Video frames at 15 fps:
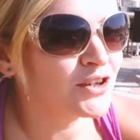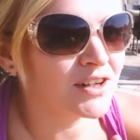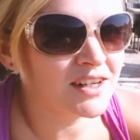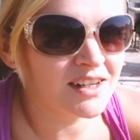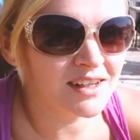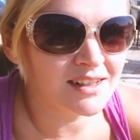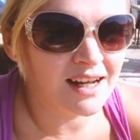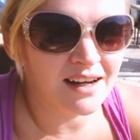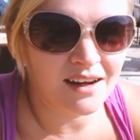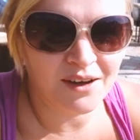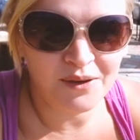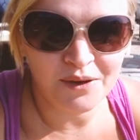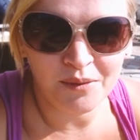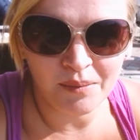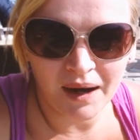sort of learn
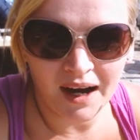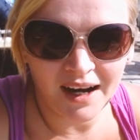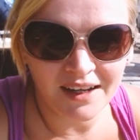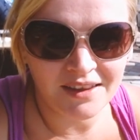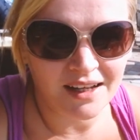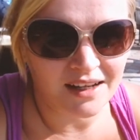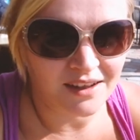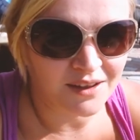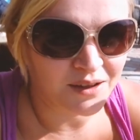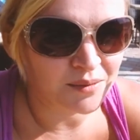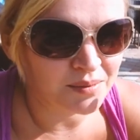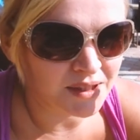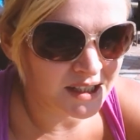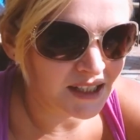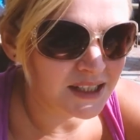hello, goodbye, thank
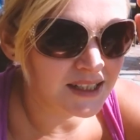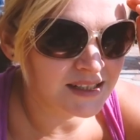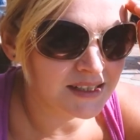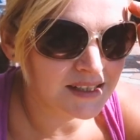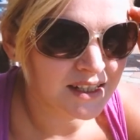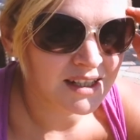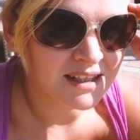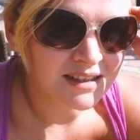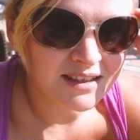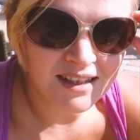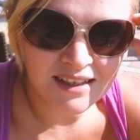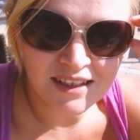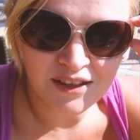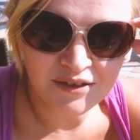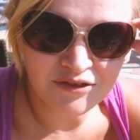you, please.
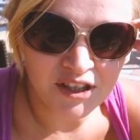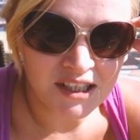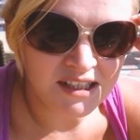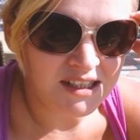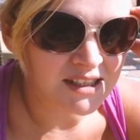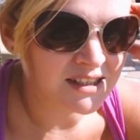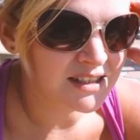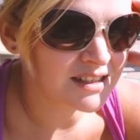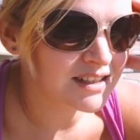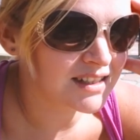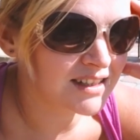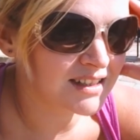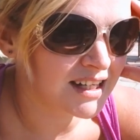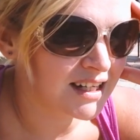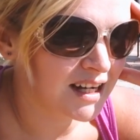Certain little phrases
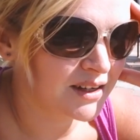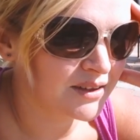in their